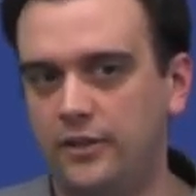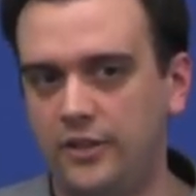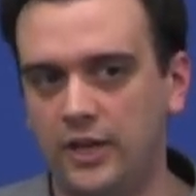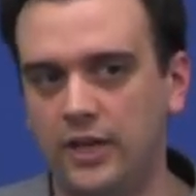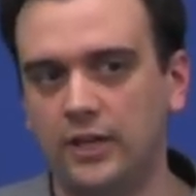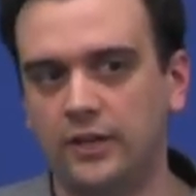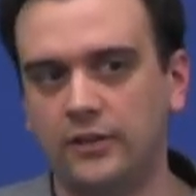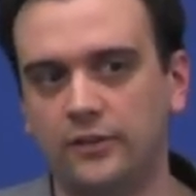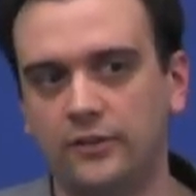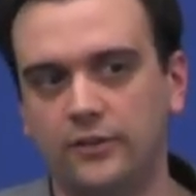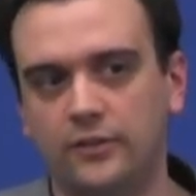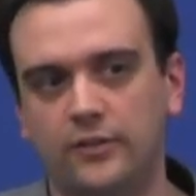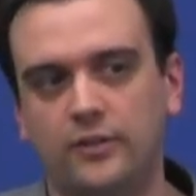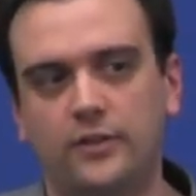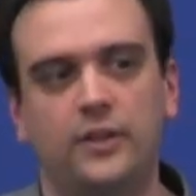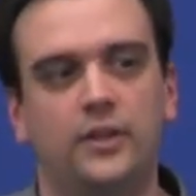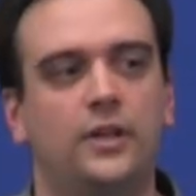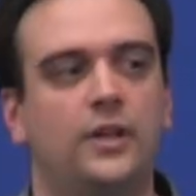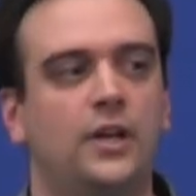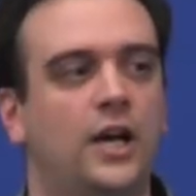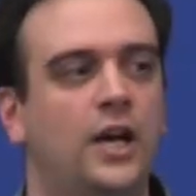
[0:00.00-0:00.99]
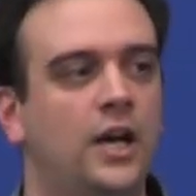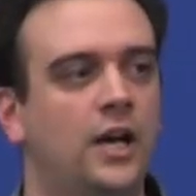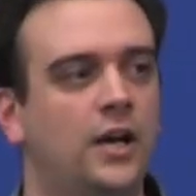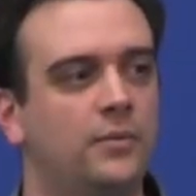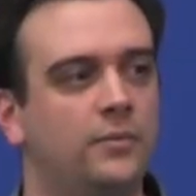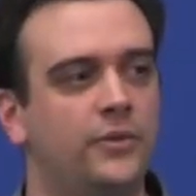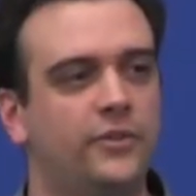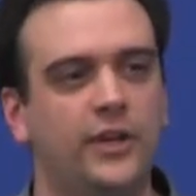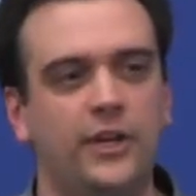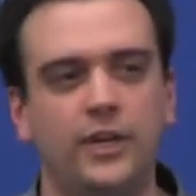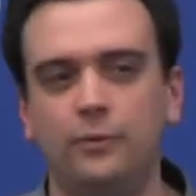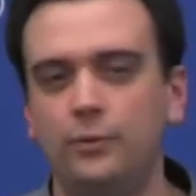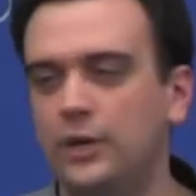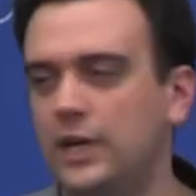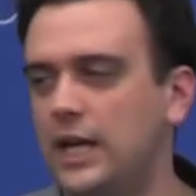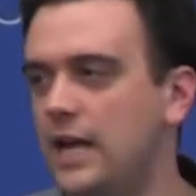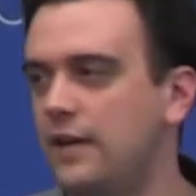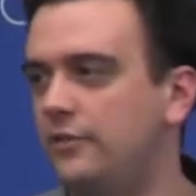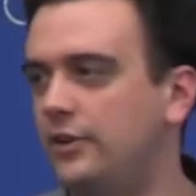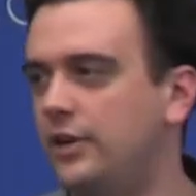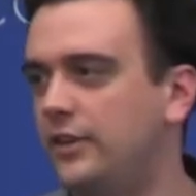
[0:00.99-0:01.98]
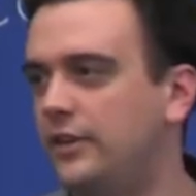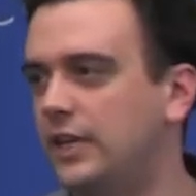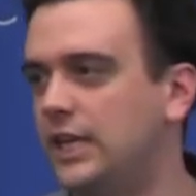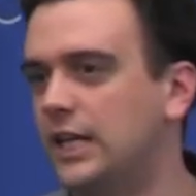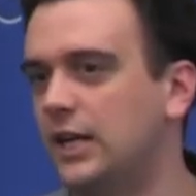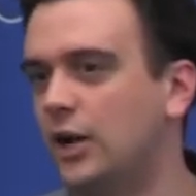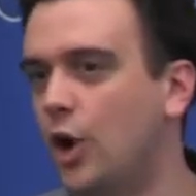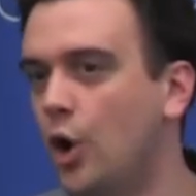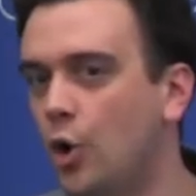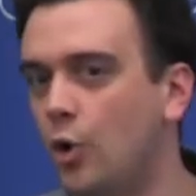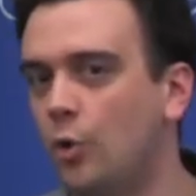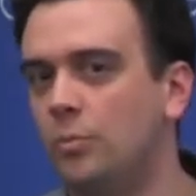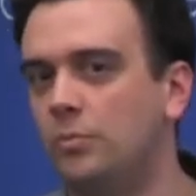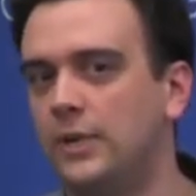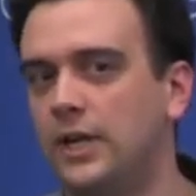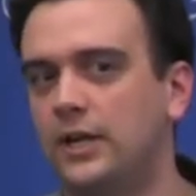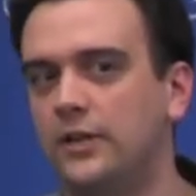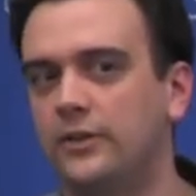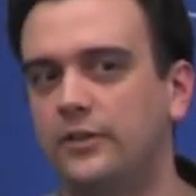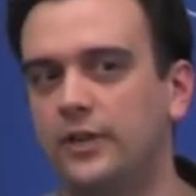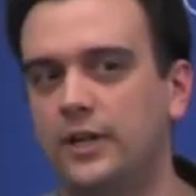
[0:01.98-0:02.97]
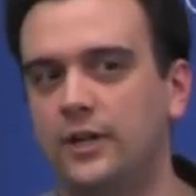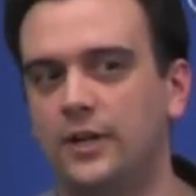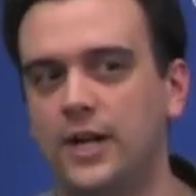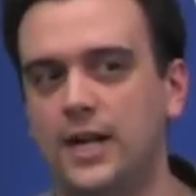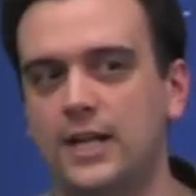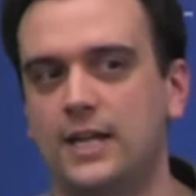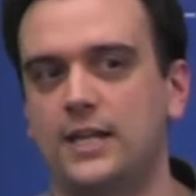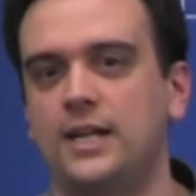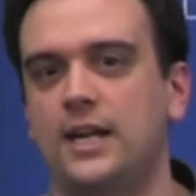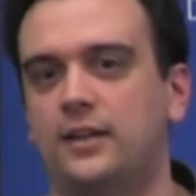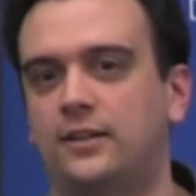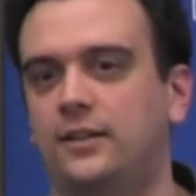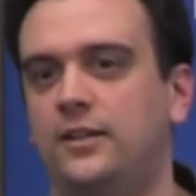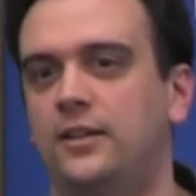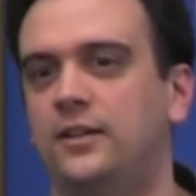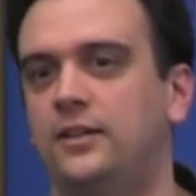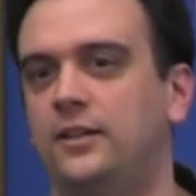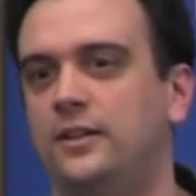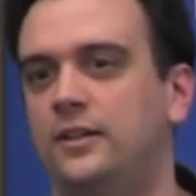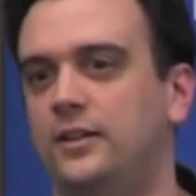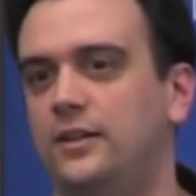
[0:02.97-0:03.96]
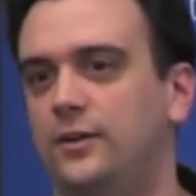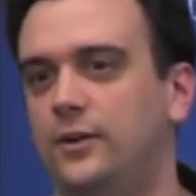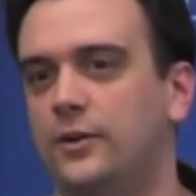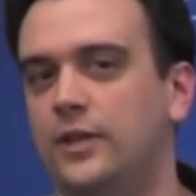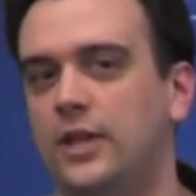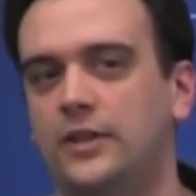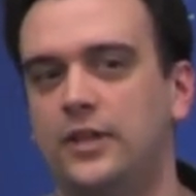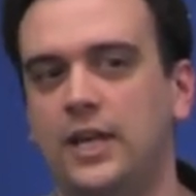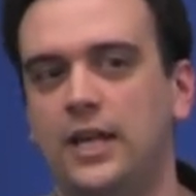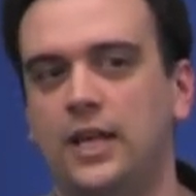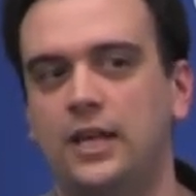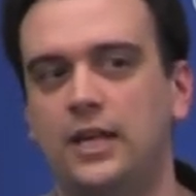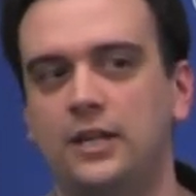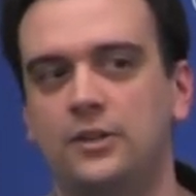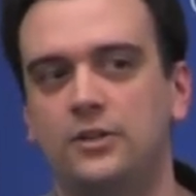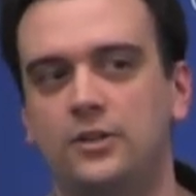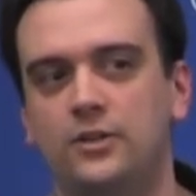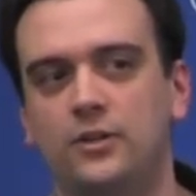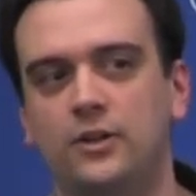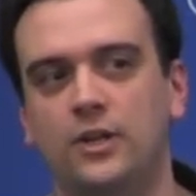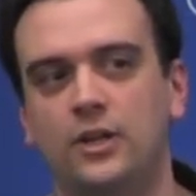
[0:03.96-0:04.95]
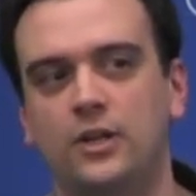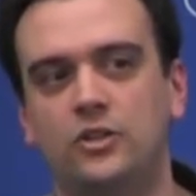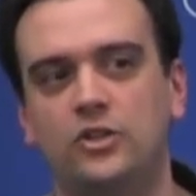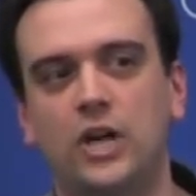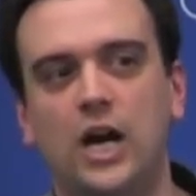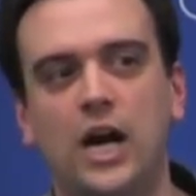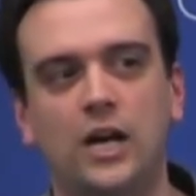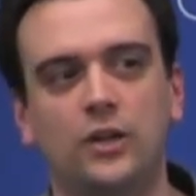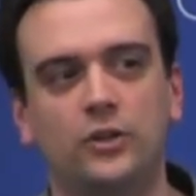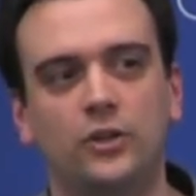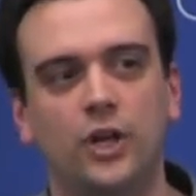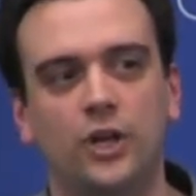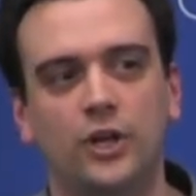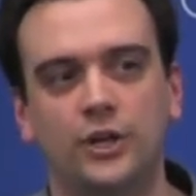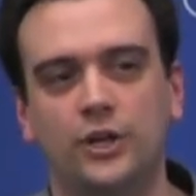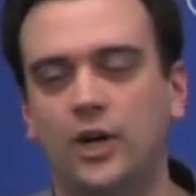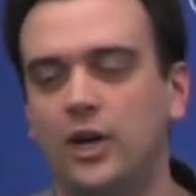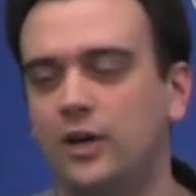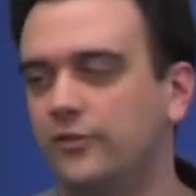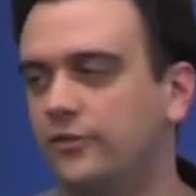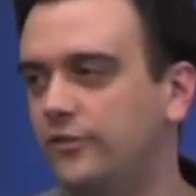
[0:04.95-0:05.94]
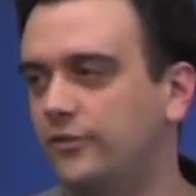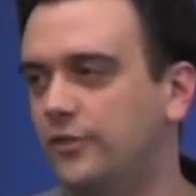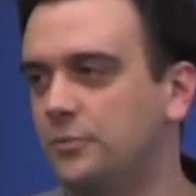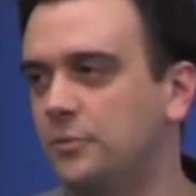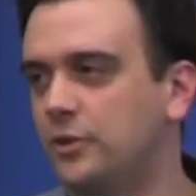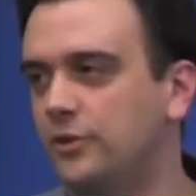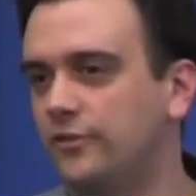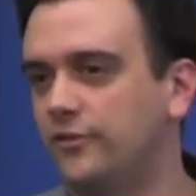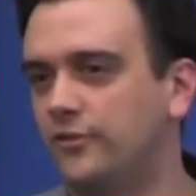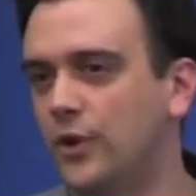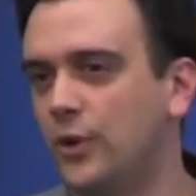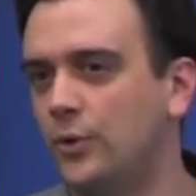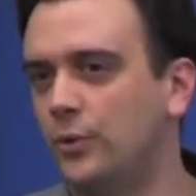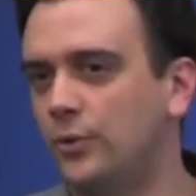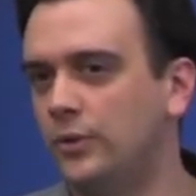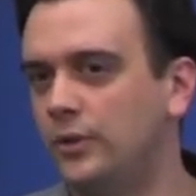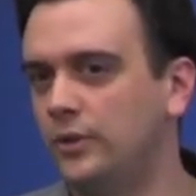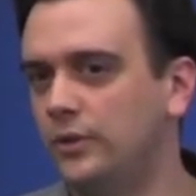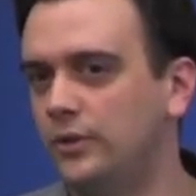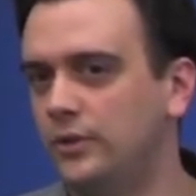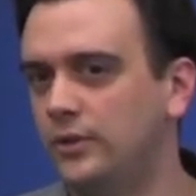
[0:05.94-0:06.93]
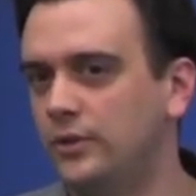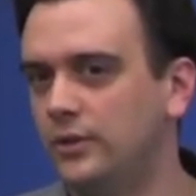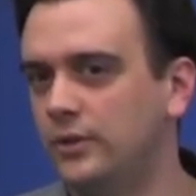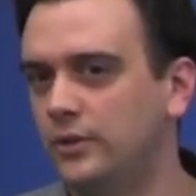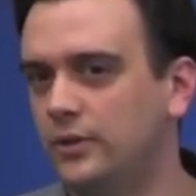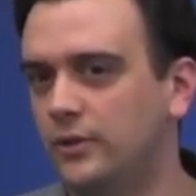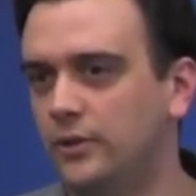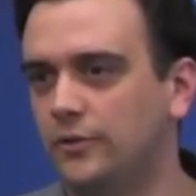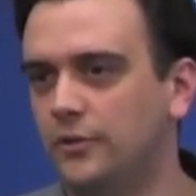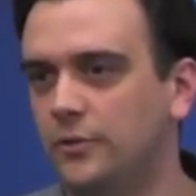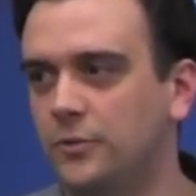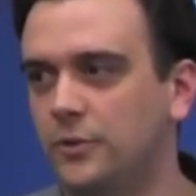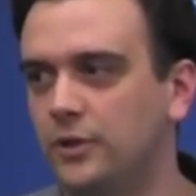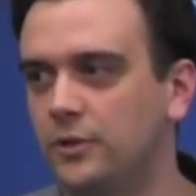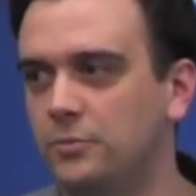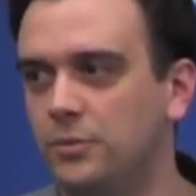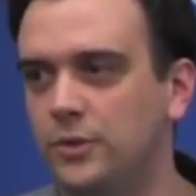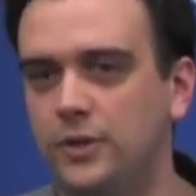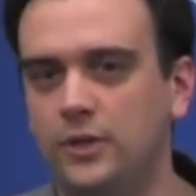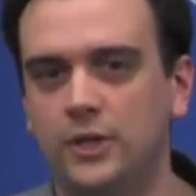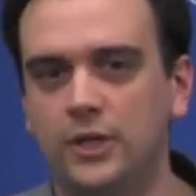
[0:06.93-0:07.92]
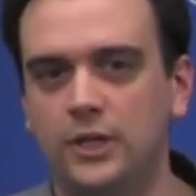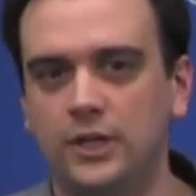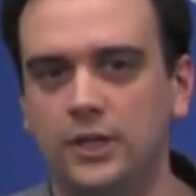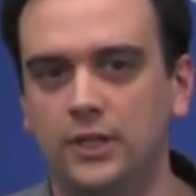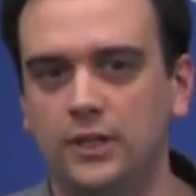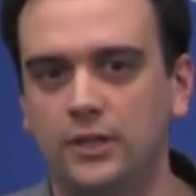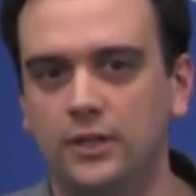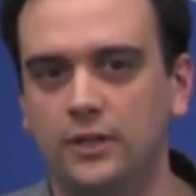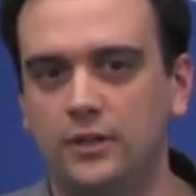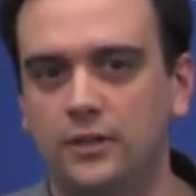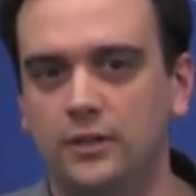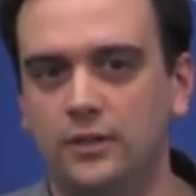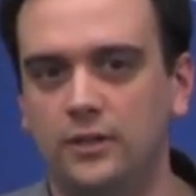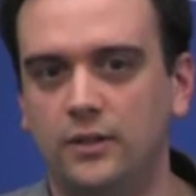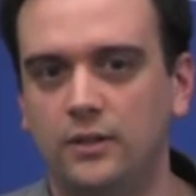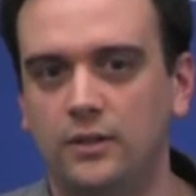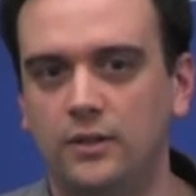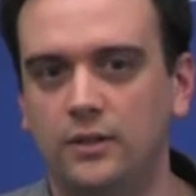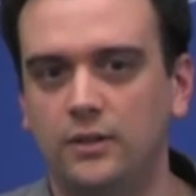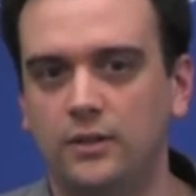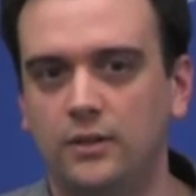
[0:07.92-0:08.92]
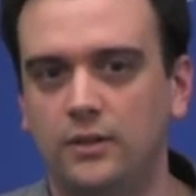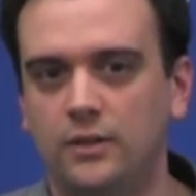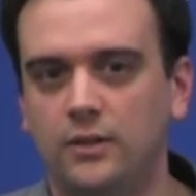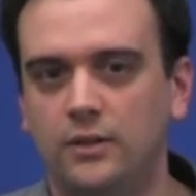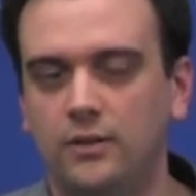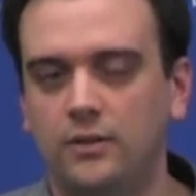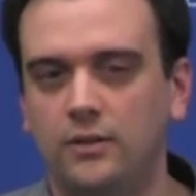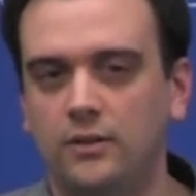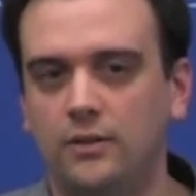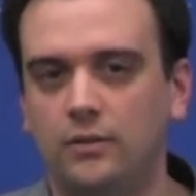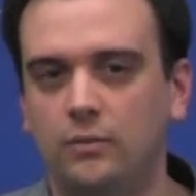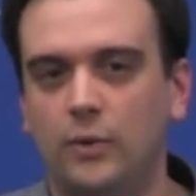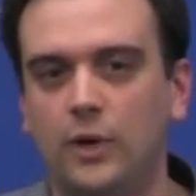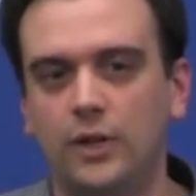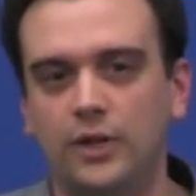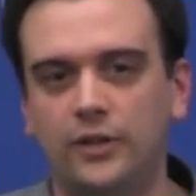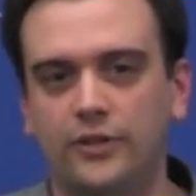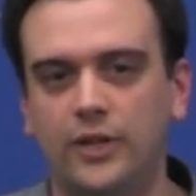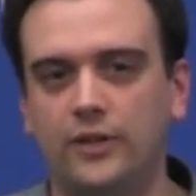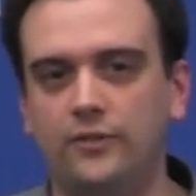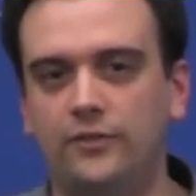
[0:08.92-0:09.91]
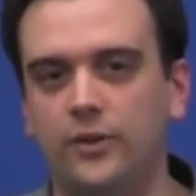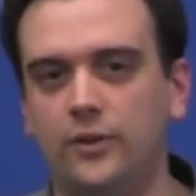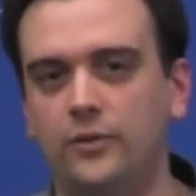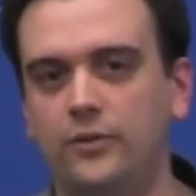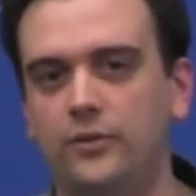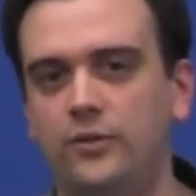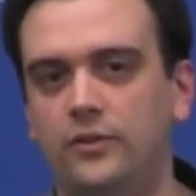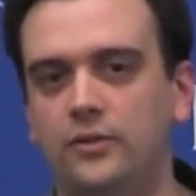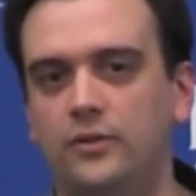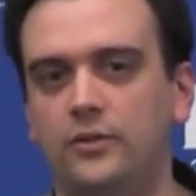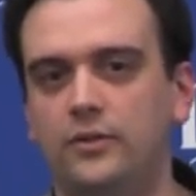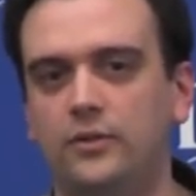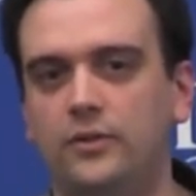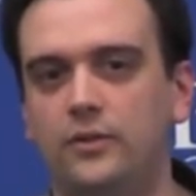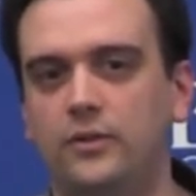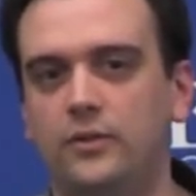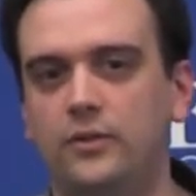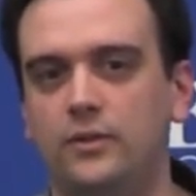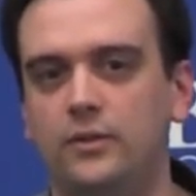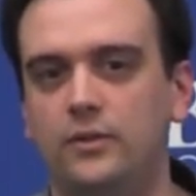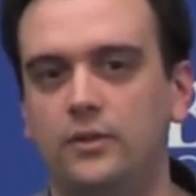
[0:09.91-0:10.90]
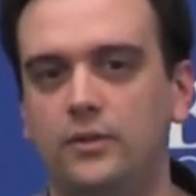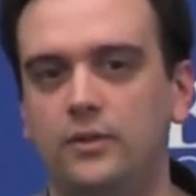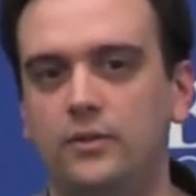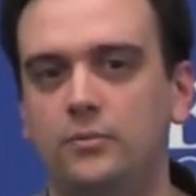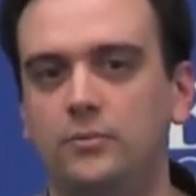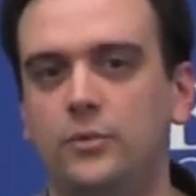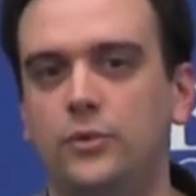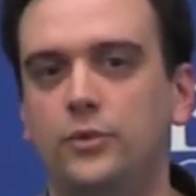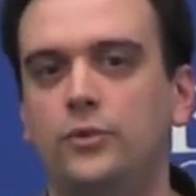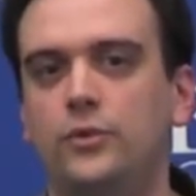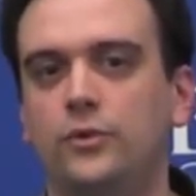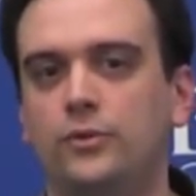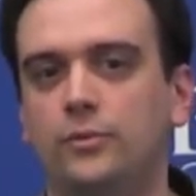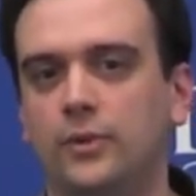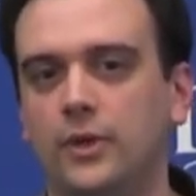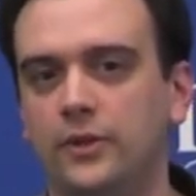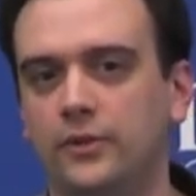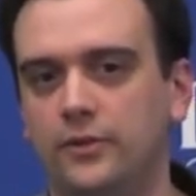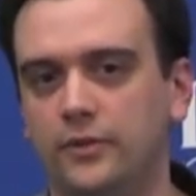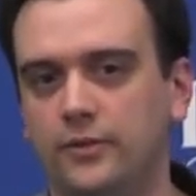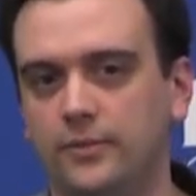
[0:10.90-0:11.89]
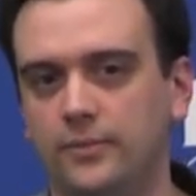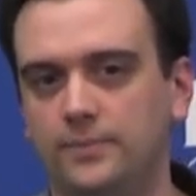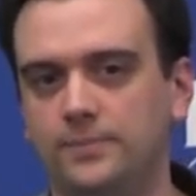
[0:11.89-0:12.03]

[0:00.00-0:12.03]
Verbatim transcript: things. Does anyone have anything at home that is internet-connected or that they can toggle on and off from their phone or from their computer? Wireless headphones. Wireless headphones? Bluetooth. Bluetooth one.